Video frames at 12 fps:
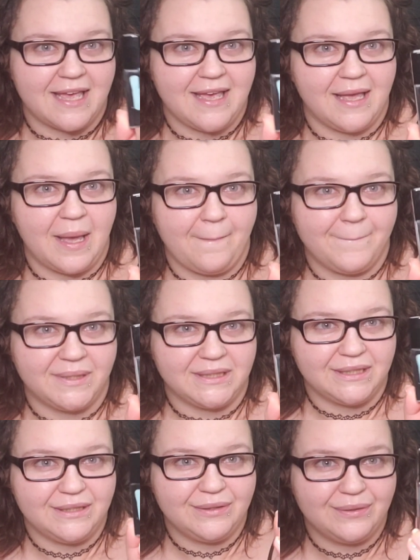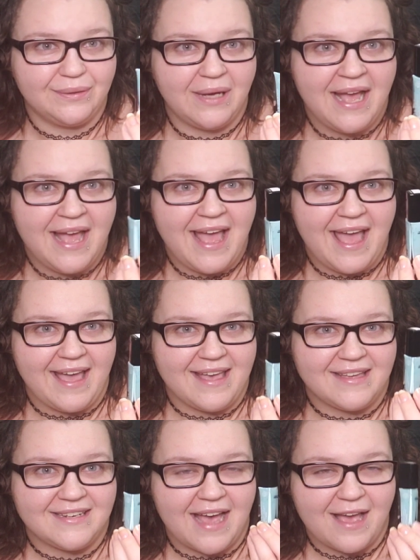egg blue,
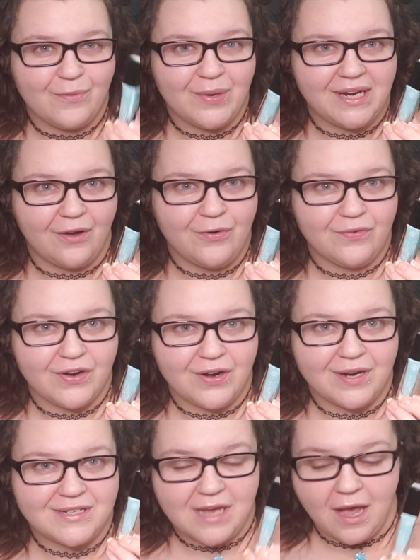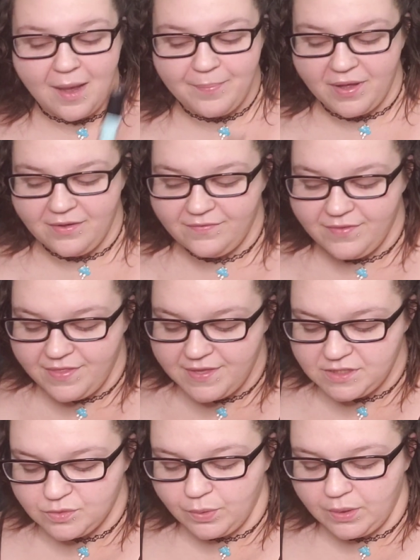and I went over top of
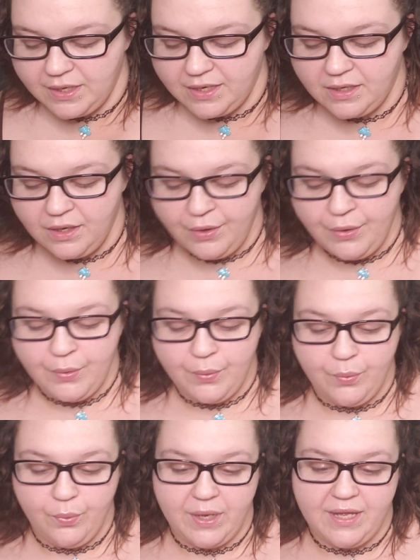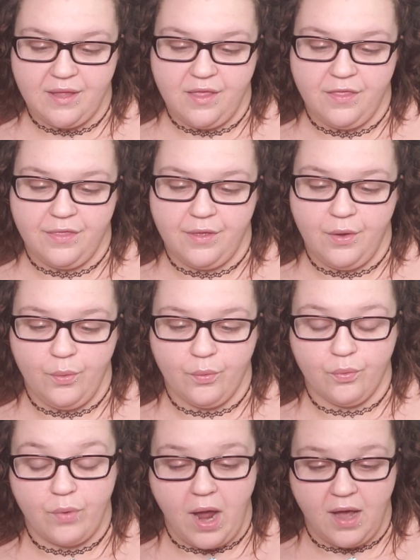this one with
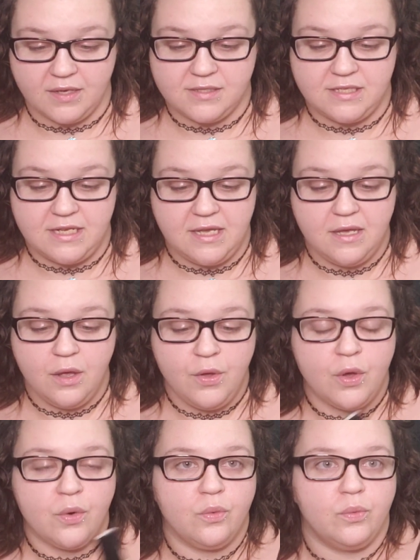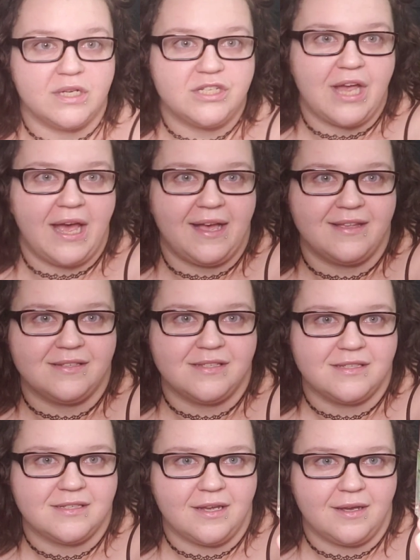Roxy, which has
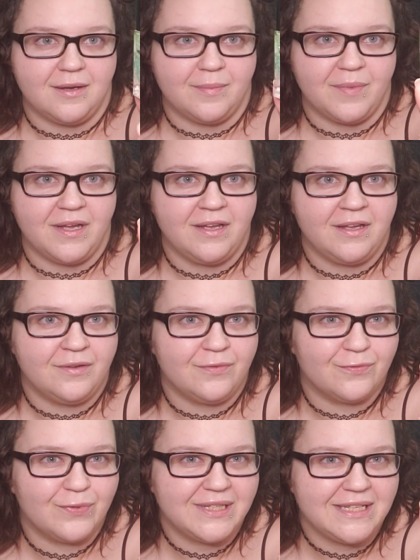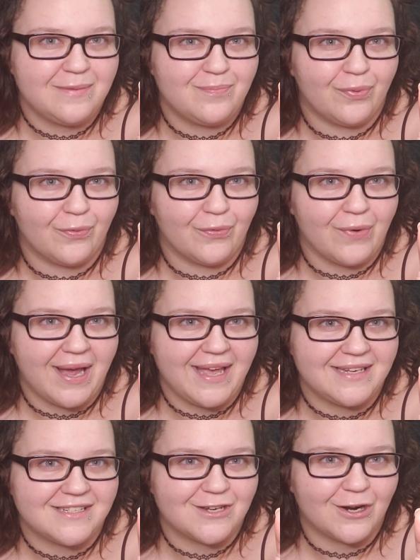some really
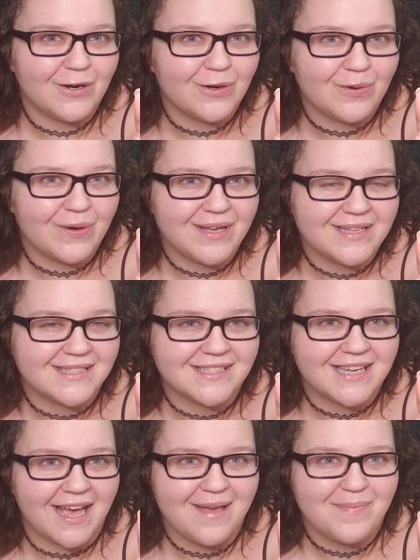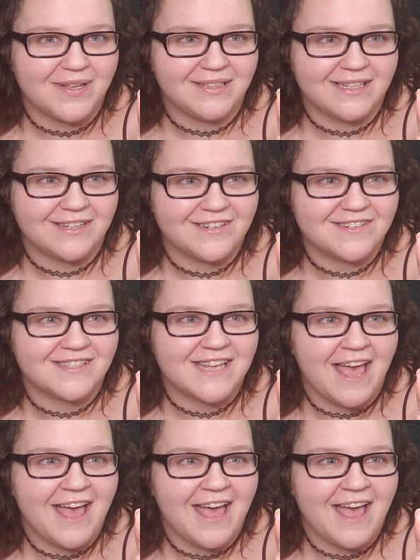bright turquoise type glitters,